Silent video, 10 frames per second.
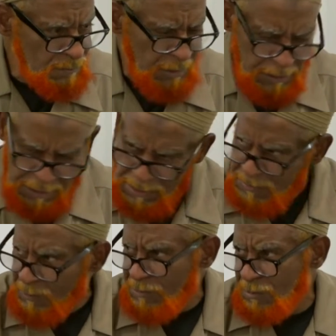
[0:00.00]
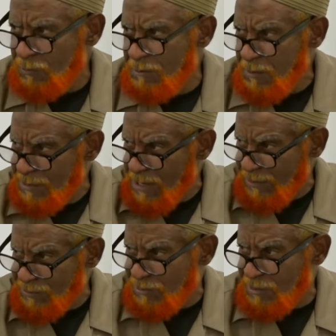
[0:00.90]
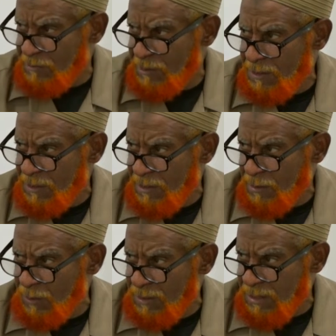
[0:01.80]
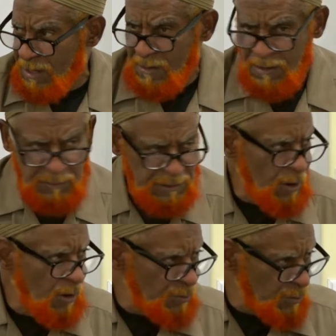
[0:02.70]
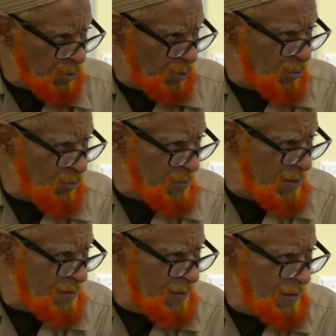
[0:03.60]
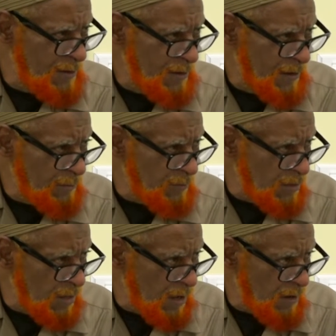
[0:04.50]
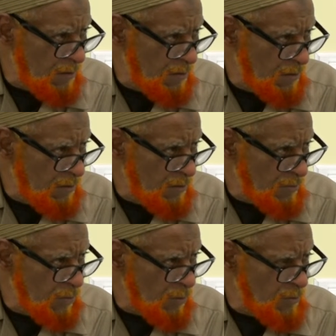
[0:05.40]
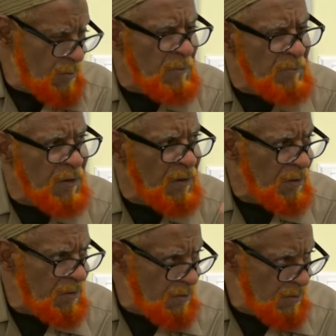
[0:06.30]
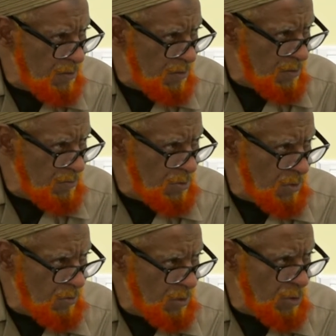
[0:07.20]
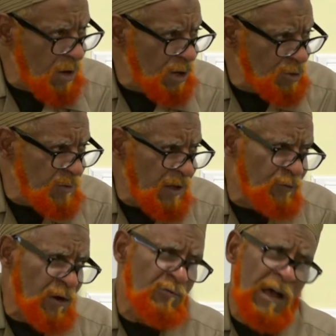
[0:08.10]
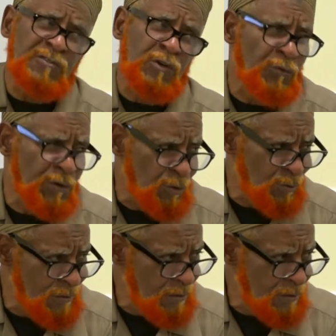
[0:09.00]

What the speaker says: Take it easy with the women. Be nice to them and whatnot. But he also told the women, alhamdulillah, remember, your husband have great rights over you.